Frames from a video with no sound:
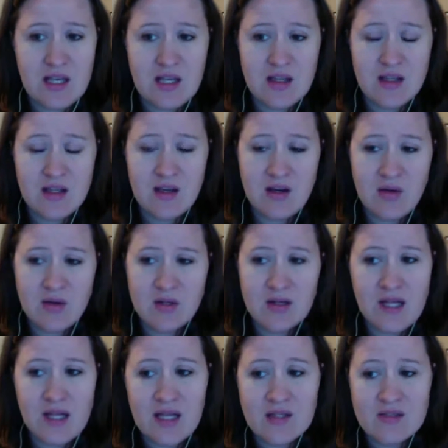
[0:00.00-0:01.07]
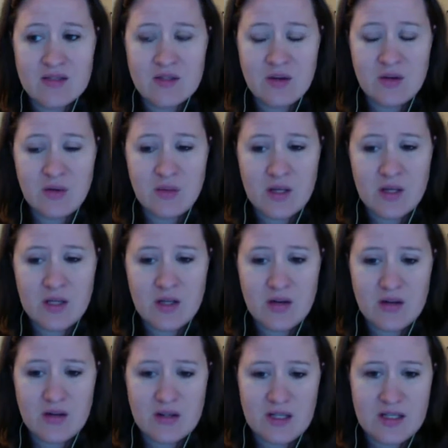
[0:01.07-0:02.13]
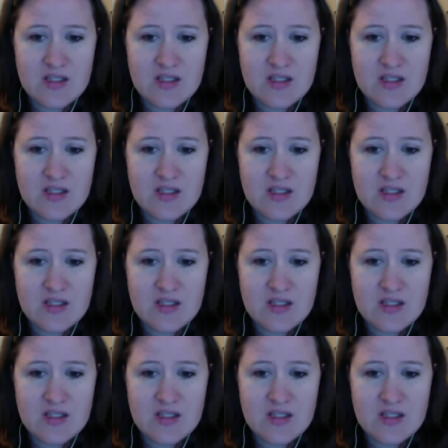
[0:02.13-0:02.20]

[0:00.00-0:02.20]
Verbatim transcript: letting you know clients know what your